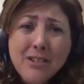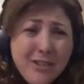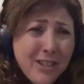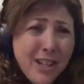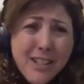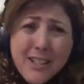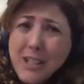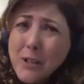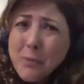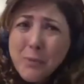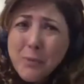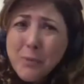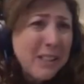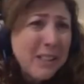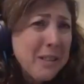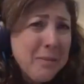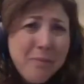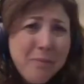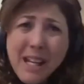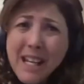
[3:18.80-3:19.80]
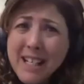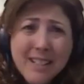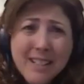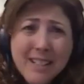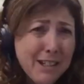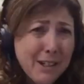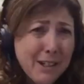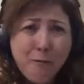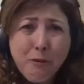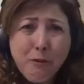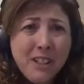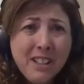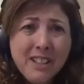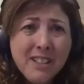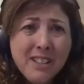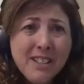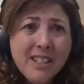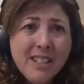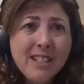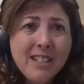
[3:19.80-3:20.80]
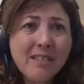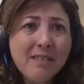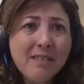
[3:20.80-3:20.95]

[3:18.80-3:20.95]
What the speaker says: Does it really make a difference?